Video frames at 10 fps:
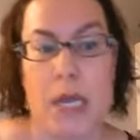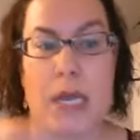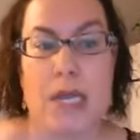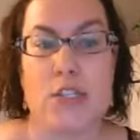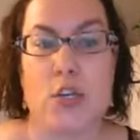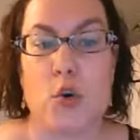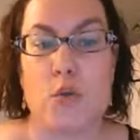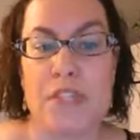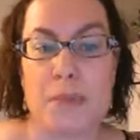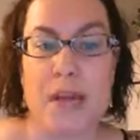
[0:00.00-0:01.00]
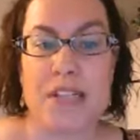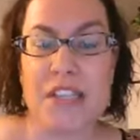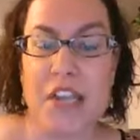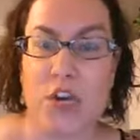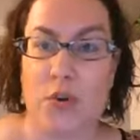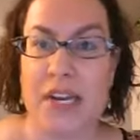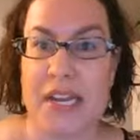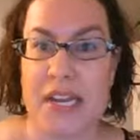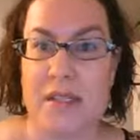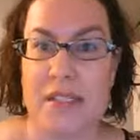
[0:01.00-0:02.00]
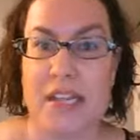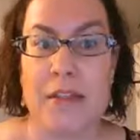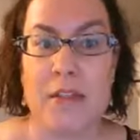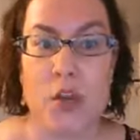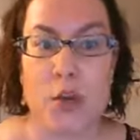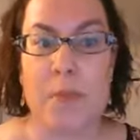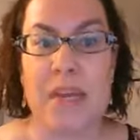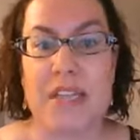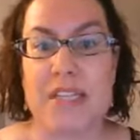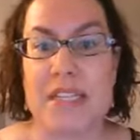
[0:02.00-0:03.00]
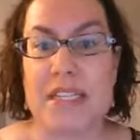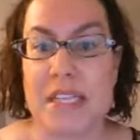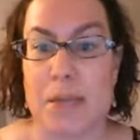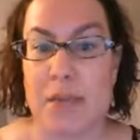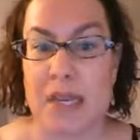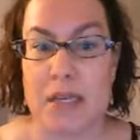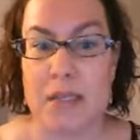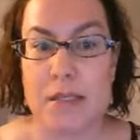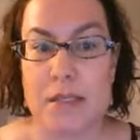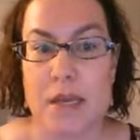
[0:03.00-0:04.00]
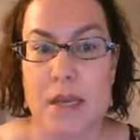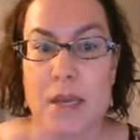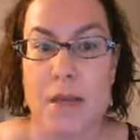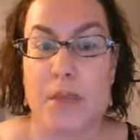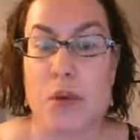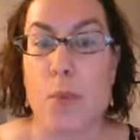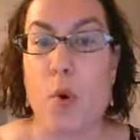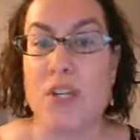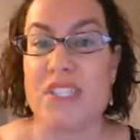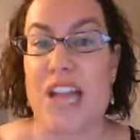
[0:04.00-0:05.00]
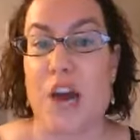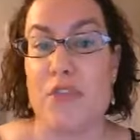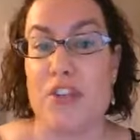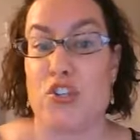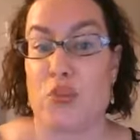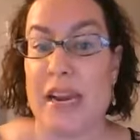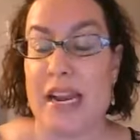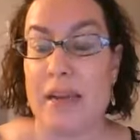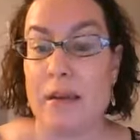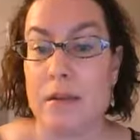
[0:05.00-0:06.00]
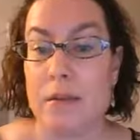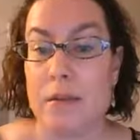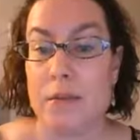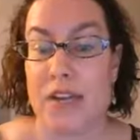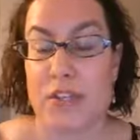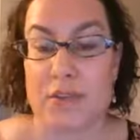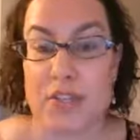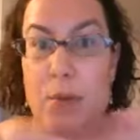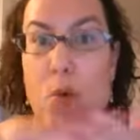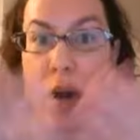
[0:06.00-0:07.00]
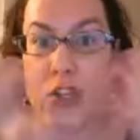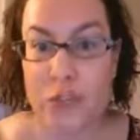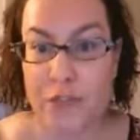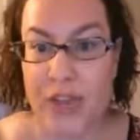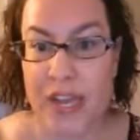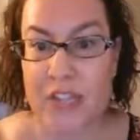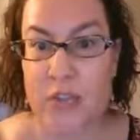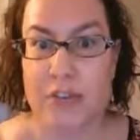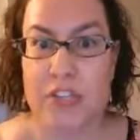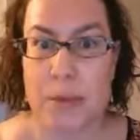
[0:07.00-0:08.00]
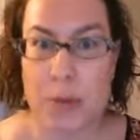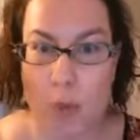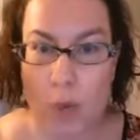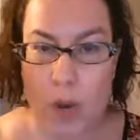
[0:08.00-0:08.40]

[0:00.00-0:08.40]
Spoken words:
So these plastic ingredients in your PCCPs that are poured down the drain, right? So every time you wash your face, or every time you,